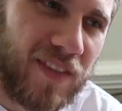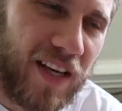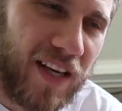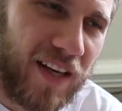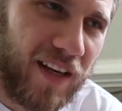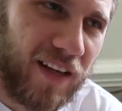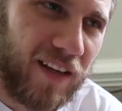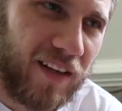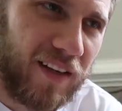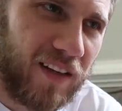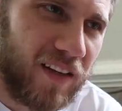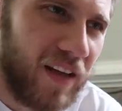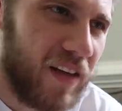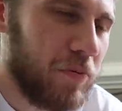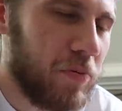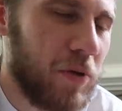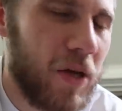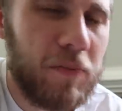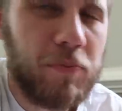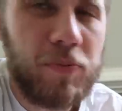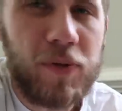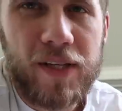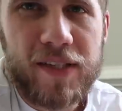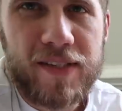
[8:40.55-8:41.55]
Yeah.
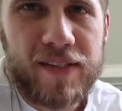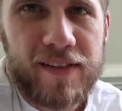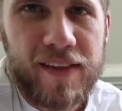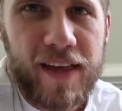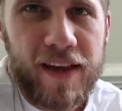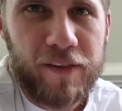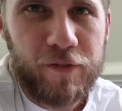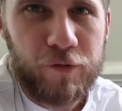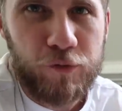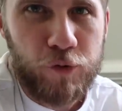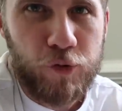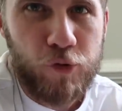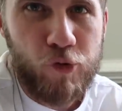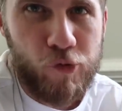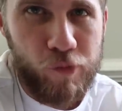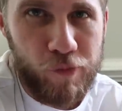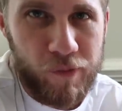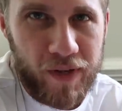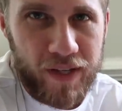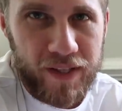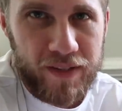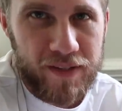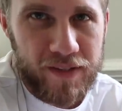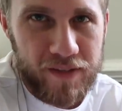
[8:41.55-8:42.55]
Plus that
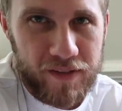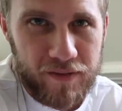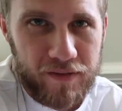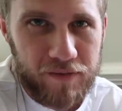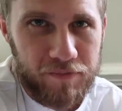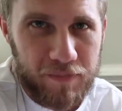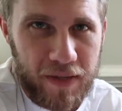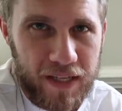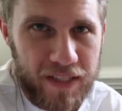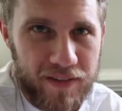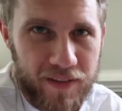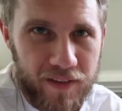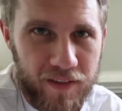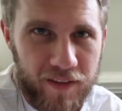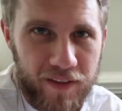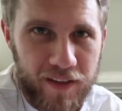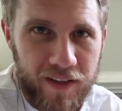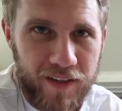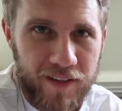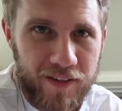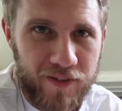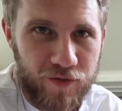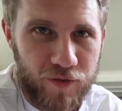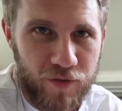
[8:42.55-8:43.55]
room is basically
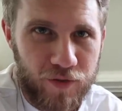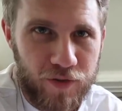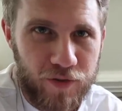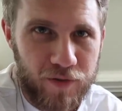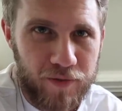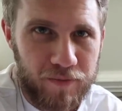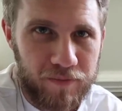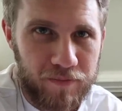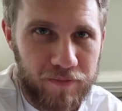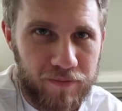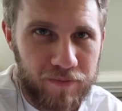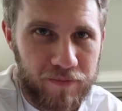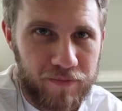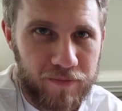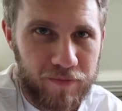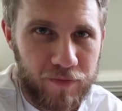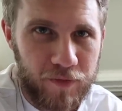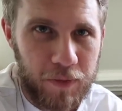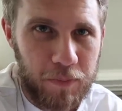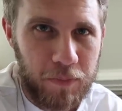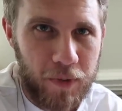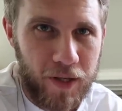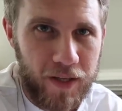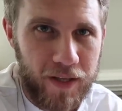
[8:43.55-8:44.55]
his room.
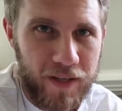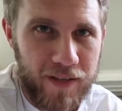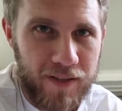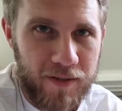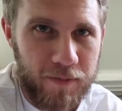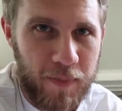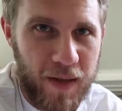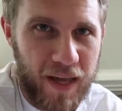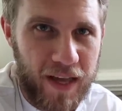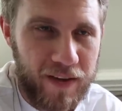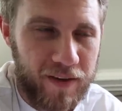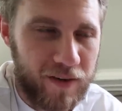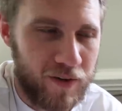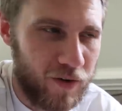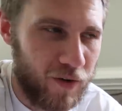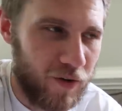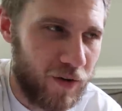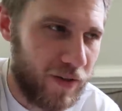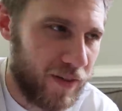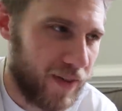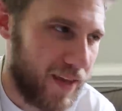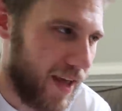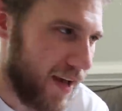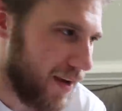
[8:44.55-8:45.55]
We put his bed
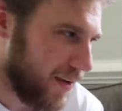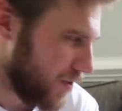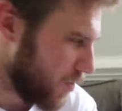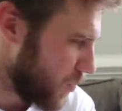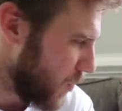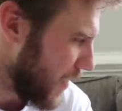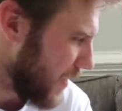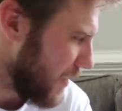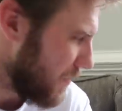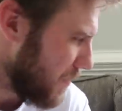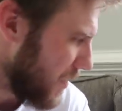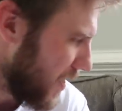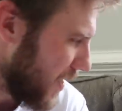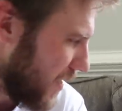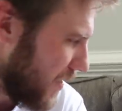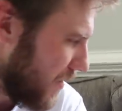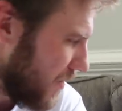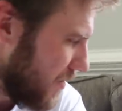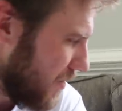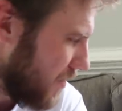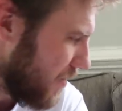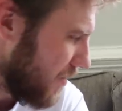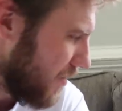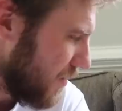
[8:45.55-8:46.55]
on that queen
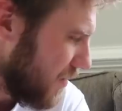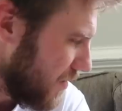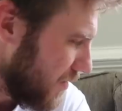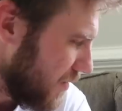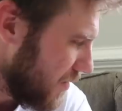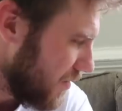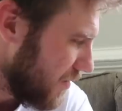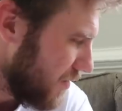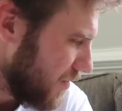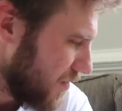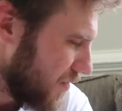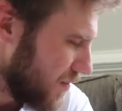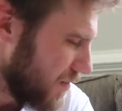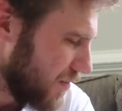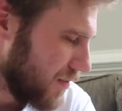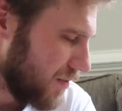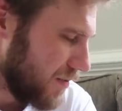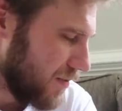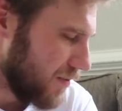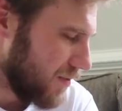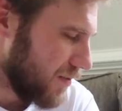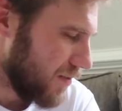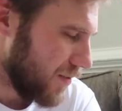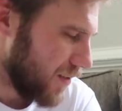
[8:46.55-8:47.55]
bed. Yep.
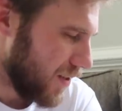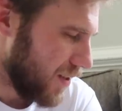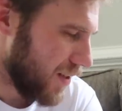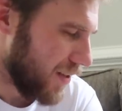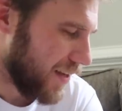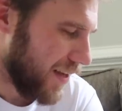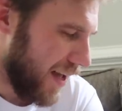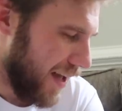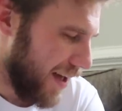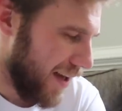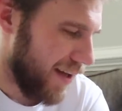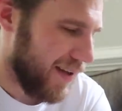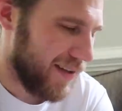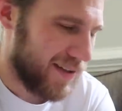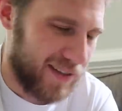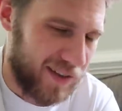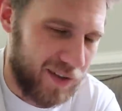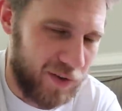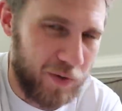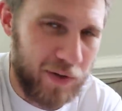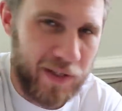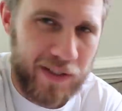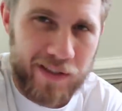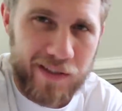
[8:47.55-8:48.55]
Our cat has a
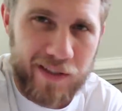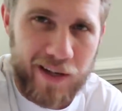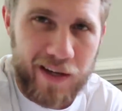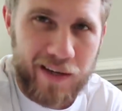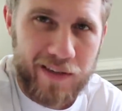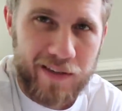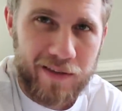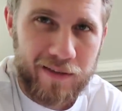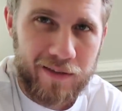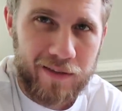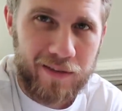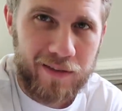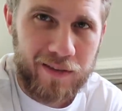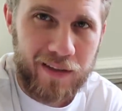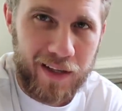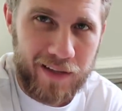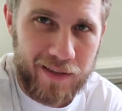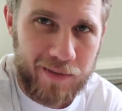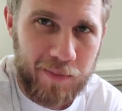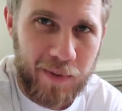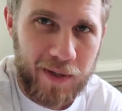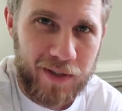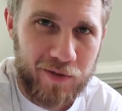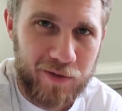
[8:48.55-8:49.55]
queen size
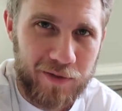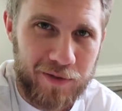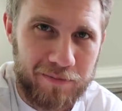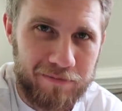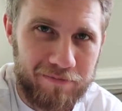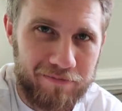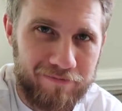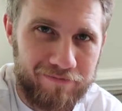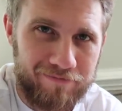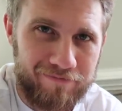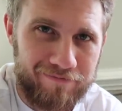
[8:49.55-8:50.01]
guest bedroom.